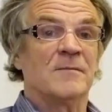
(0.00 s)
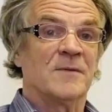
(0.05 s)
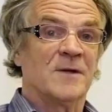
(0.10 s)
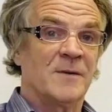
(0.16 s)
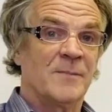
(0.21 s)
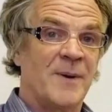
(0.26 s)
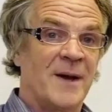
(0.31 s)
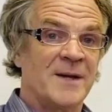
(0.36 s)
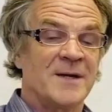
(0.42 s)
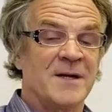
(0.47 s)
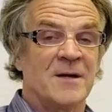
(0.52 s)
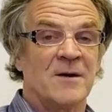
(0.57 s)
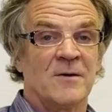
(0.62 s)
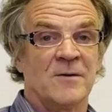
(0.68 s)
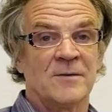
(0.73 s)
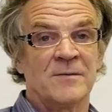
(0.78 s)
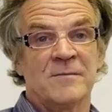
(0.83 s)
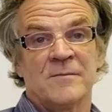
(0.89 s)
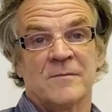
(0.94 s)
depending
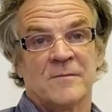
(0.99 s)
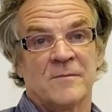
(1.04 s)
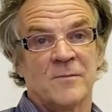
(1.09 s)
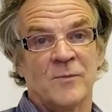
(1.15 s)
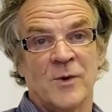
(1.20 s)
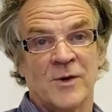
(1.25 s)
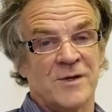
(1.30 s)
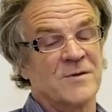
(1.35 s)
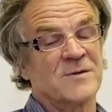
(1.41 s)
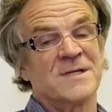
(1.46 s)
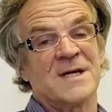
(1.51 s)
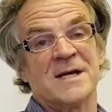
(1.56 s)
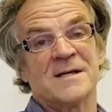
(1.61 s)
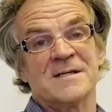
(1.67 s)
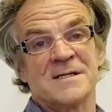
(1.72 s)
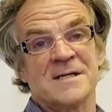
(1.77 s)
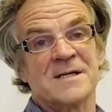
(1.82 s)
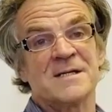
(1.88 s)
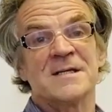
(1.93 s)
on what your
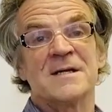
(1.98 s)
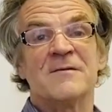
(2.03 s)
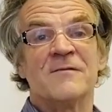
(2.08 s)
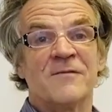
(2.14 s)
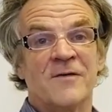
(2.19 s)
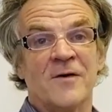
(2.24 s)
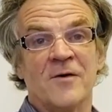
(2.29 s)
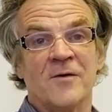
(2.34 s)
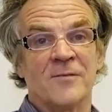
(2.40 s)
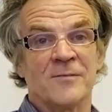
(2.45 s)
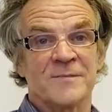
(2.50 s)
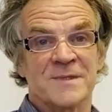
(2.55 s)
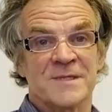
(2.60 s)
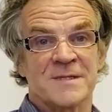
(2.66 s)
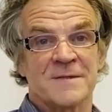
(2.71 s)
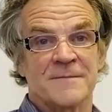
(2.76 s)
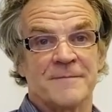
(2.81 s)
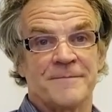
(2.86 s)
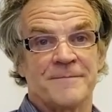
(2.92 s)
taste is in films.